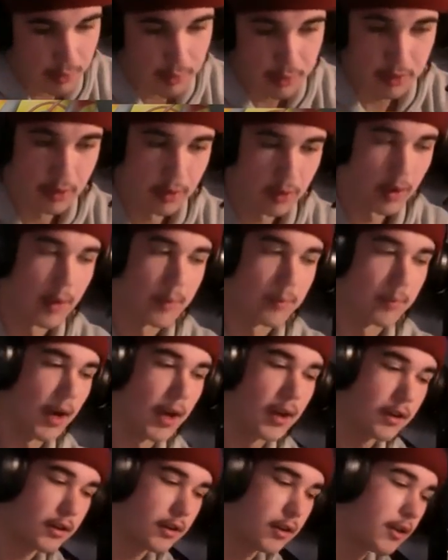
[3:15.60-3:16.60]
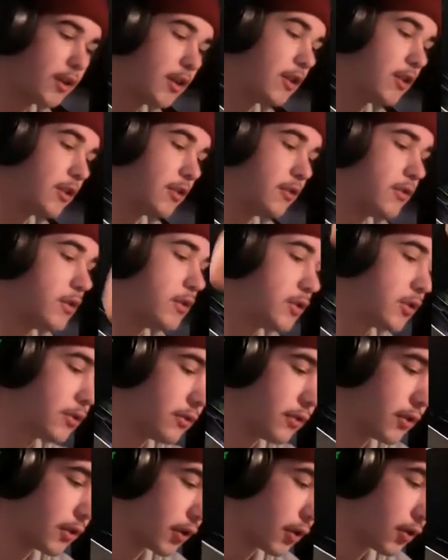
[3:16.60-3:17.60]
you know, I might in the future
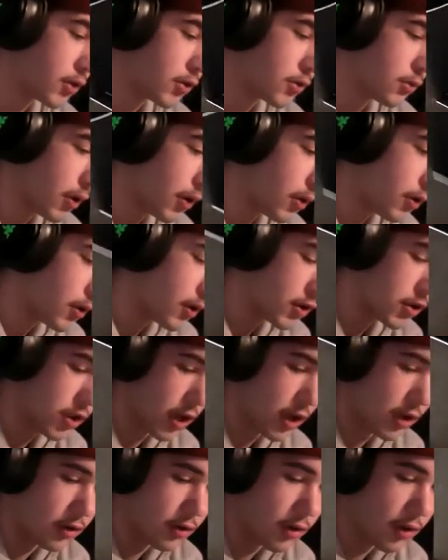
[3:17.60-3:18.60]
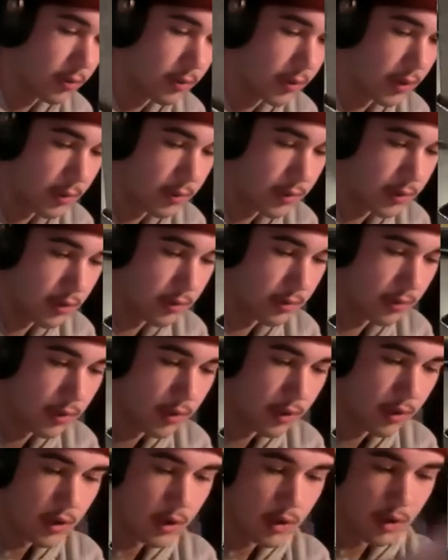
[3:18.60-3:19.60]
if it goes well on the channel open up some,
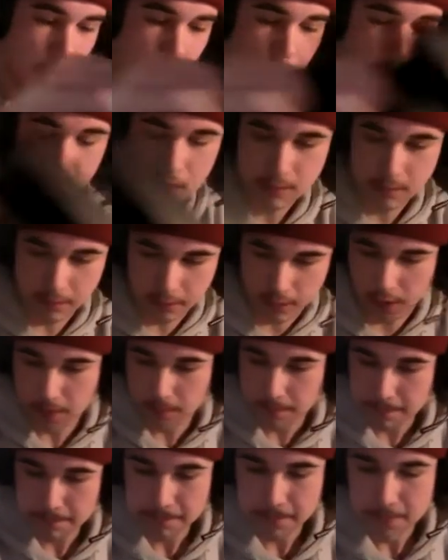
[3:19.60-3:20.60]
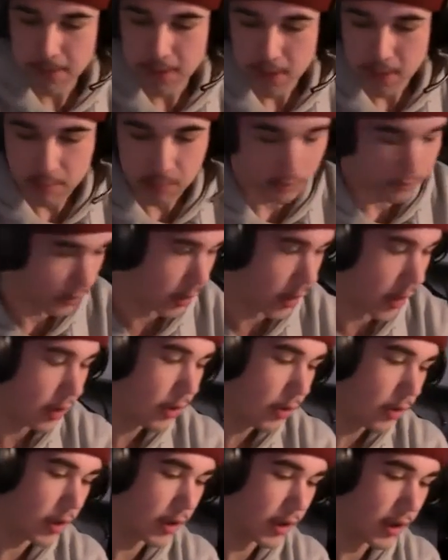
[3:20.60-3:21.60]
some of that. For
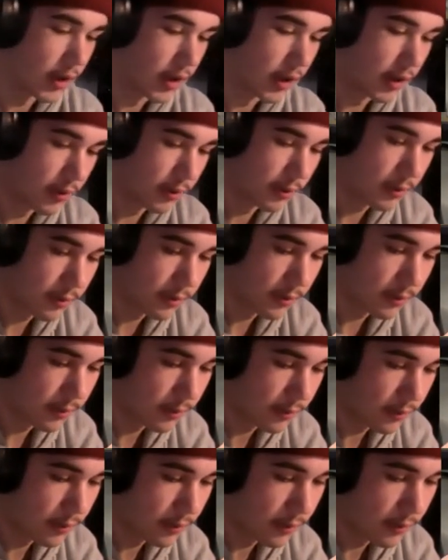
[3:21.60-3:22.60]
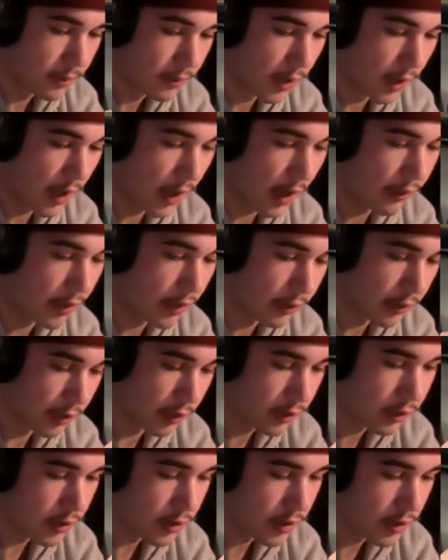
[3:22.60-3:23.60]
now, uh, we have
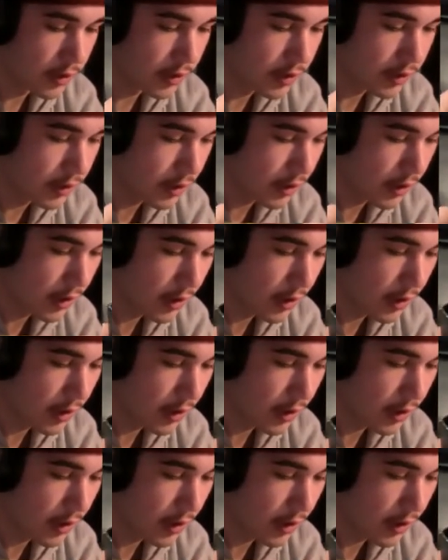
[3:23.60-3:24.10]
evolutions